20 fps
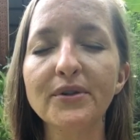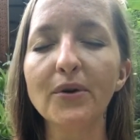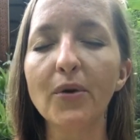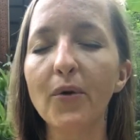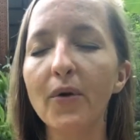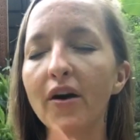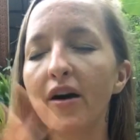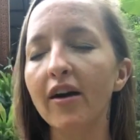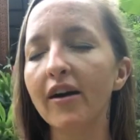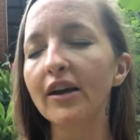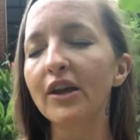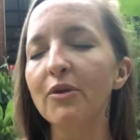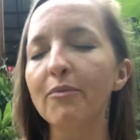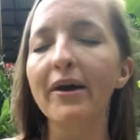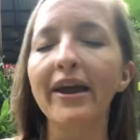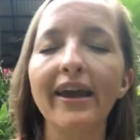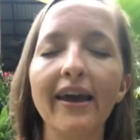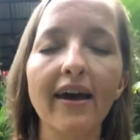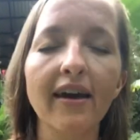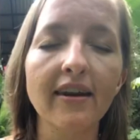or you
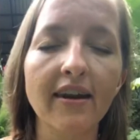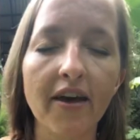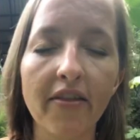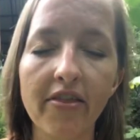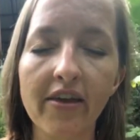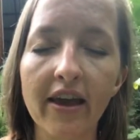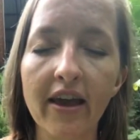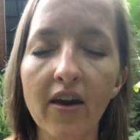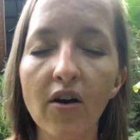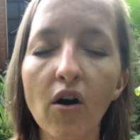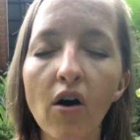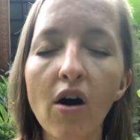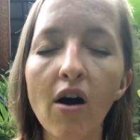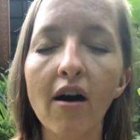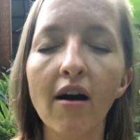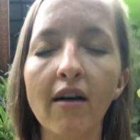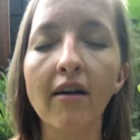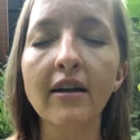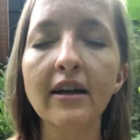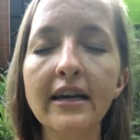might get nothing at
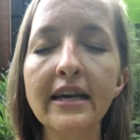all.